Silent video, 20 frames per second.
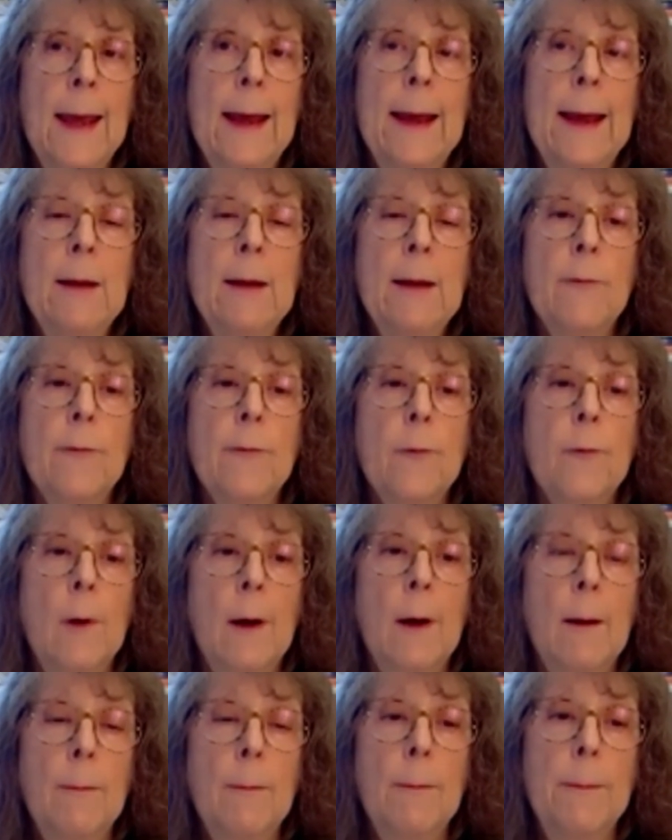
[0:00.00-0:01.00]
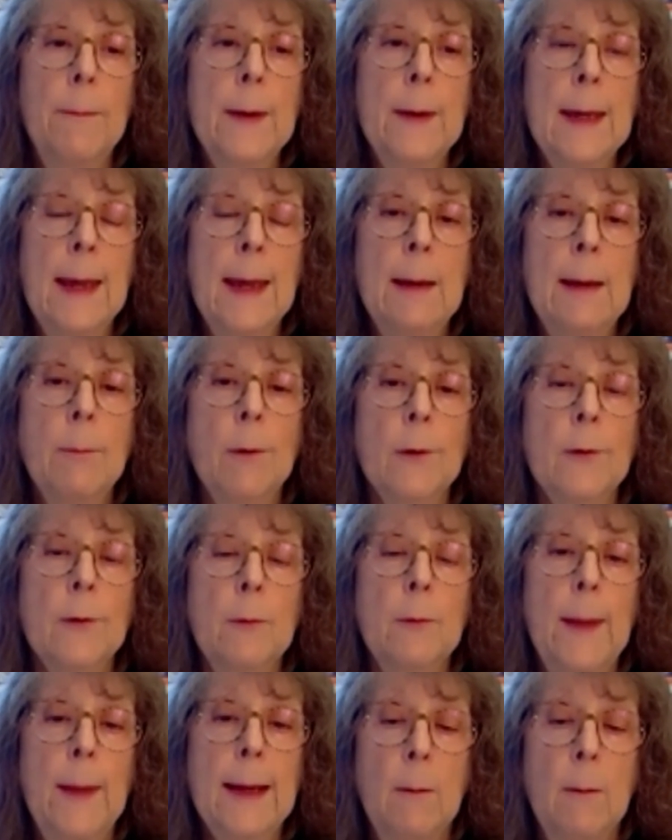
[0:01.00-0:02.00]
and from being able
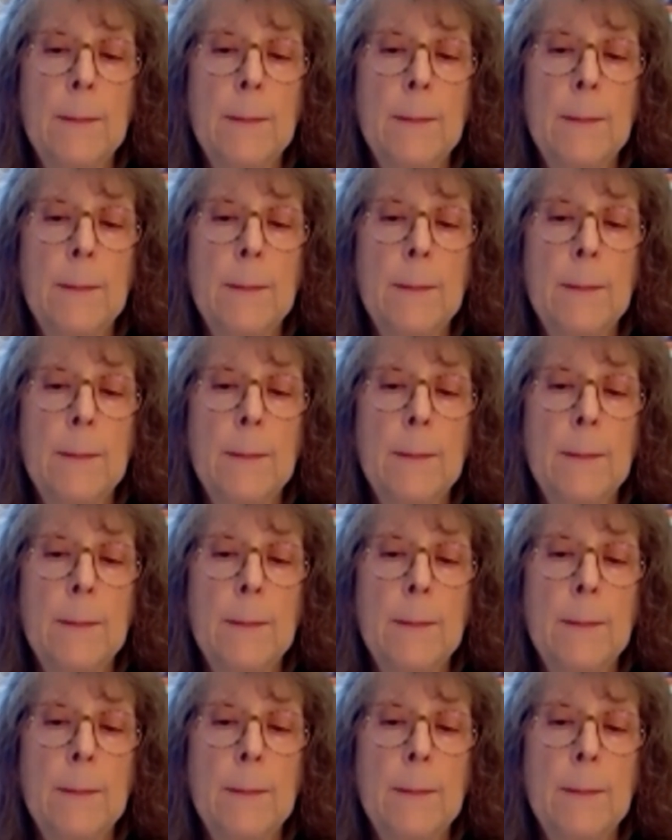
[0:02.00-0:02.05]
to make